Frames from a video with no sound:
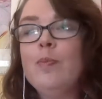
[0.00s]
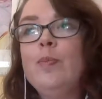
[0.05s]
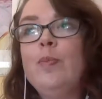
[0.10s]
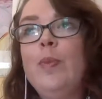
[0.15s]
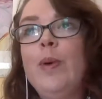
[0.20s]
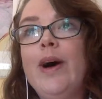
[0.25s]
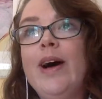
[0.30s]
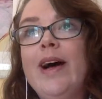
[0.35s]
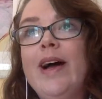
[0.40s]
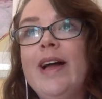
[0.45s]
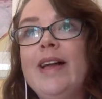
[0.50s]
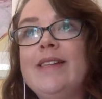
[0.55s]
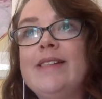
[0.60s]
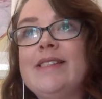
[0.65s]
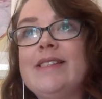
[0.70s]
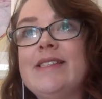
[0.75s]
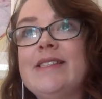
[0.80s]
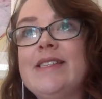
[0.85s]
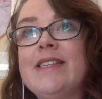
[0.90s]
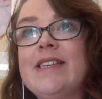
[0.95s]

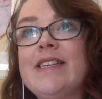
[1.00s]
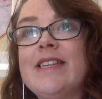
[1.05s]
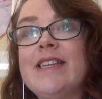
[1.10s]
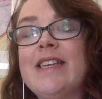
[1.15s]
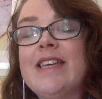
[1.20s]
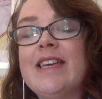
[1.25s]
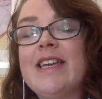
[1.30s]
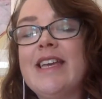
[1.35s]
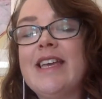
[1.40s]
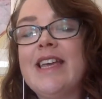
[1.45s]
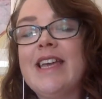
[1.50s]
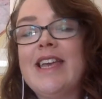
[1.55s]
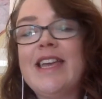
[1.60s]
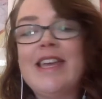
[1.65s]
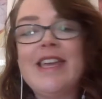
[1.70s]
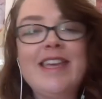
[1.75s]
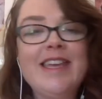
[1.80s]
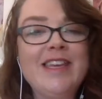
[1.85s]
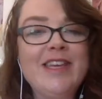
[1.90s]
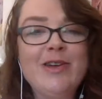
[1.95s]
but
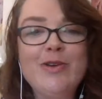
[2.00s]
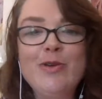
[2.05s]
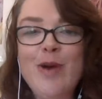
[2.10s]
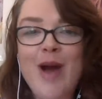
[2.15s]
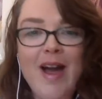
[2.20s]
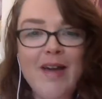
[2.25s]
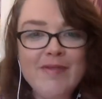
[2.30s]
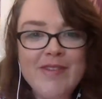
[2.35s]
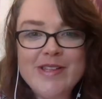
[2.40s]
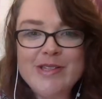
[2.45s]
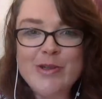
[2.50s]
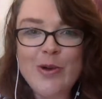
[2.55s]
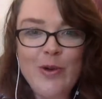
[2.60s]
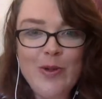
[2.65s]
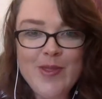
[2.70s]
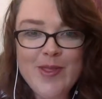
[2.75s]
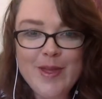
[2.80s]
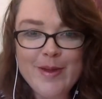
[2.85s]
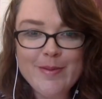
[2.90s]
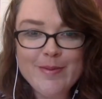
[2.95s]
you haven't
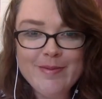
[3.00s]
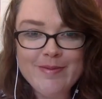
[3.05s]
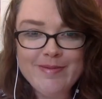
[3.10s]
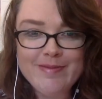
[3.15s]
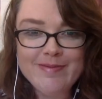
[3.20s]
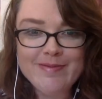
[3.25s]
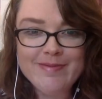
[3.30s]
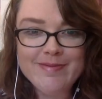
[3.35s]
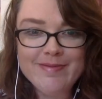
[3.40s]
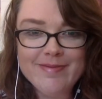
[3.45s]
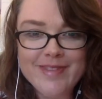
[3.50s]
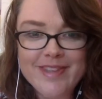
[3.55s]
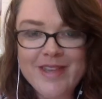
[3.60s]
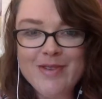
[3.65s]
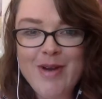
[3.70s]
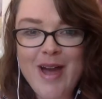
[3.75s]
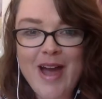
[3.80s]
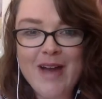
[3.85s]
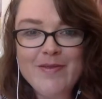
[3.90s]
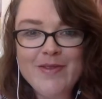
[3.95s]
told them. You
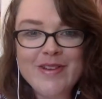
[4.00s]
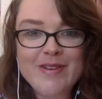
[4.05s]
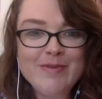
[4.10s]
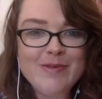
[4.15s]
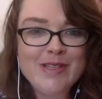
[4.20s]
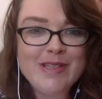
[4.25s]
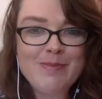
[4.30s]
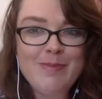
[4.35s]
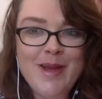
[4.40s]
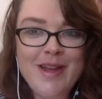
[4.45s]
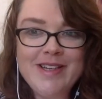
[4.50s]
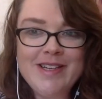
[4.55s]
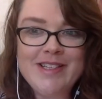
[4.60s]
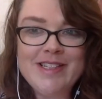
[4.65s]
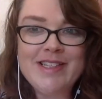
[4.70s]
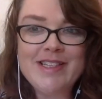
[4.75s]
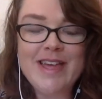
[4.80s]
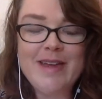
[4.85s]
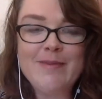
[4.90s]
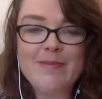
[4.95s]
haven't responded
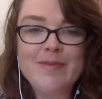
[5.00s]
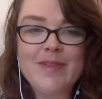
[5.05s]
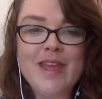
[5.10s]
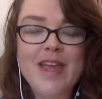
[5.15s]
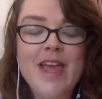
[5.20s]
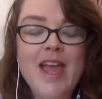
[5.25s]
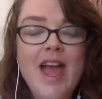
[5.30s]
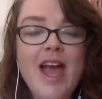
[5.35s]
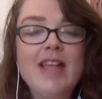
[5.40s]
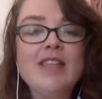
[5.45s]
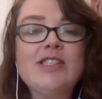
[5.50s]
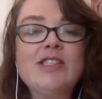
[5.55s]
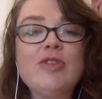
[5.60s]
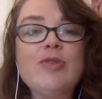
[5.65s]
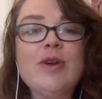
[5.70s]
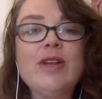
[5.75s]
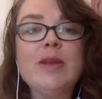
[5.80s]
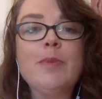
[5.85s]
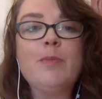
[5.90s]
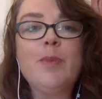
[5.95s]
to them. And
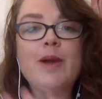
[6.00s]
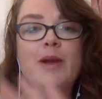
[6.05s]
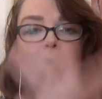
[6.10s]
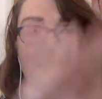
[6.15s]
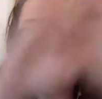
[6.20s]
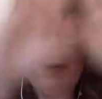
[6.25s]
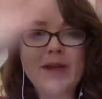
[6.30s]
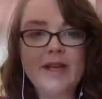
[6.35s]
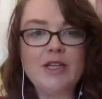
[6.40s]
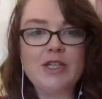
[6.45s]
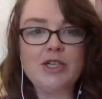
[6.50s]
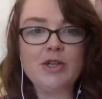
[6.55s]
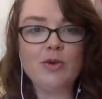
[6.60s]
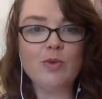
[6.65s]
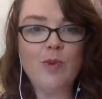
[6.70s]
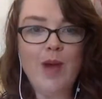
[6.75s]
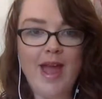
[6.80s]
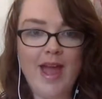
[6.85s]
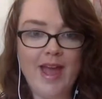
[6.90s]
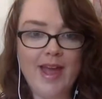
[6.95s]
so in a bigger picture
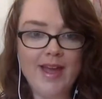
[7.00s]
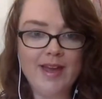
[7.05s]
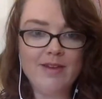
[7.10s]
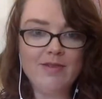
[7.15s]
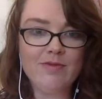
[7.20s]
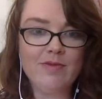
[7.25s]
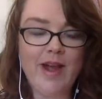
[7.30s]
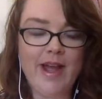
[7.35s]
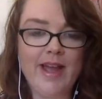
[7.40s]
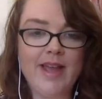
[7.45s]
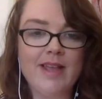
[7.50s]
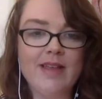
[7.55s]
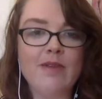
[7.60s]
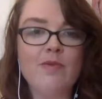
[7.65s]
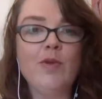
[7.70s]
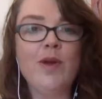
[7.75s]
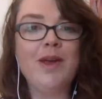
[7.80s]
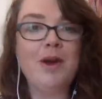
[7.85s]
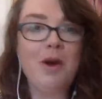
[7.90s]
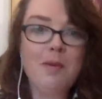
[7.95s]
way, right,
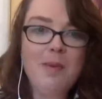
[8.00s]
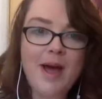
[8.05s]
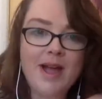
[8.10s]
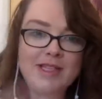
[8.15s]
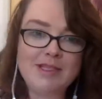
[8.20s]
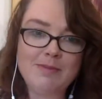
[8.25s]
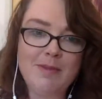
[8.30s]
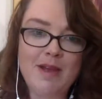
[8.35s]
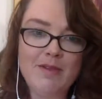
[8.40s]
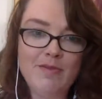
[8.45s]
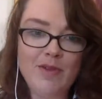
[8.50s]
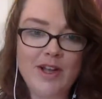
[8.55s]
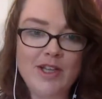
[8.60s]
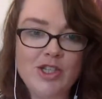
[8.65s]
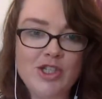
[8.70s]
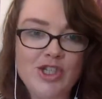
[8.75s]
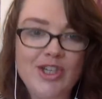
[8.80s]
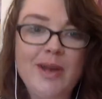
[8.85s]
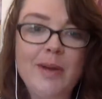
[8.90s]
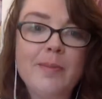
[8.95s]
if we go back to my
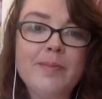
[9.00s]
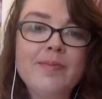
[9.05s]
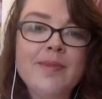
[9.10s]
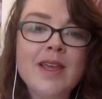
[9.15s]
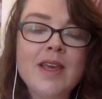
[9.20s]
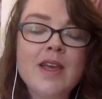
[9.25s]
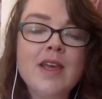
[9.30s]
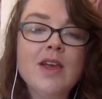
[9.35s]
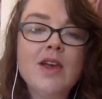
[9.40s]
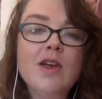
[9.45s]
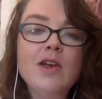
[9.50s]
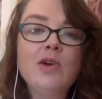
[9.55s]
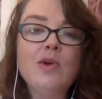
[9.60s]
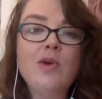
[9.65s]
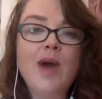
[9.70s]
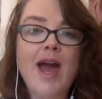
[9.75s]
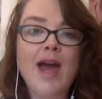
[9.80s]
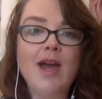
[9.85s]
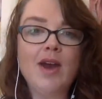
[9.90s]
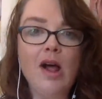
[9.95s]
friend Jim, who
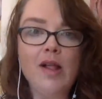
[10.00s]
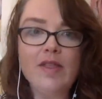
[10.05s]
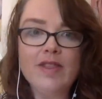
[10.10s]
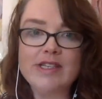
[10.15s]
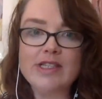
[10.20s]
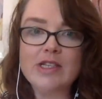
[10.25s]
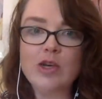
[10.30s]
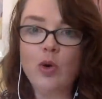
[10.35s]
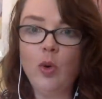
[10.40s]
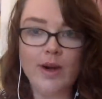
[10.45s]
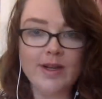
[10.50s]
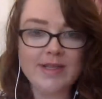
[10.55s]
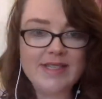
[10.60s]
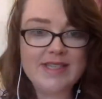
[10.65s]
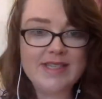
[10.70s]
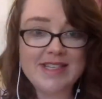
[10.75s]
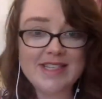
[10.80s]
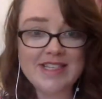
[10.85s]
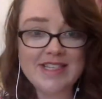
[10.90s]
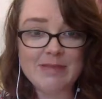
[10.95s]
had all these
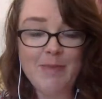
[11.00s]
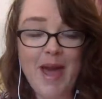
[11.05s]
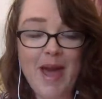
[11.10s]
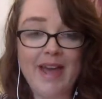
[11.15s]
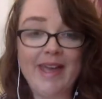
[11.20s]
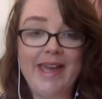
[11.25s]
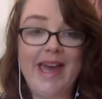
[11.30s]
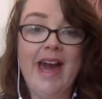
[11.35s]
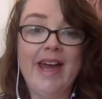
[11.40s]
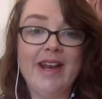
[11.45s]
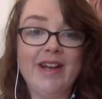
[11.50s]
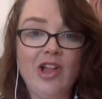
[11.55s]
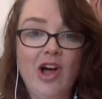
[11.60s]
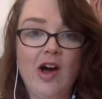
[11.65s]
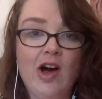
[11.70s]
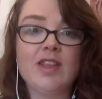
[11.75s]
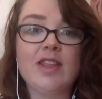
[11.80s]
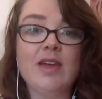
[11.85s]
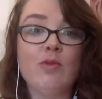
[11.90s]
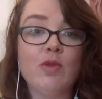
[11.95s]
courses in his back
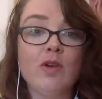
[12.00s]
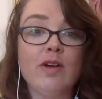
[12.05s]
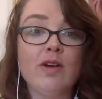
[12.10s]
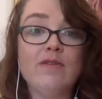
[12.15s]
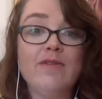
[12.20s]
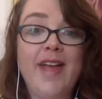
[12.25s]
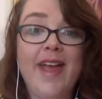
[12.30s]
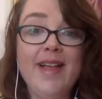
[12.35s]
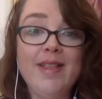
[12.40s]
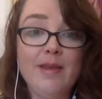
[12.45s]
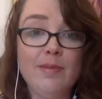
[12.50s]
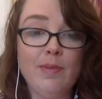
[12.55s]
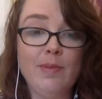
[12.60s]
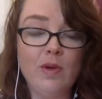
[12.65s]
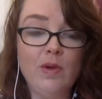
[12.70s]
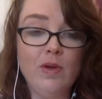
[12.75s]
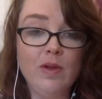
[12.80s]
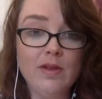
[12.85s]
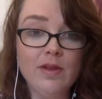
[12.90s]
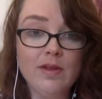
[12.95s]
catalog that were
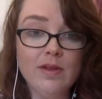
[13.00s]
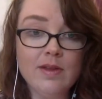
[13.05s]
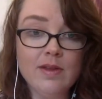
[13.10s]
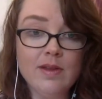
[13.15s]
available,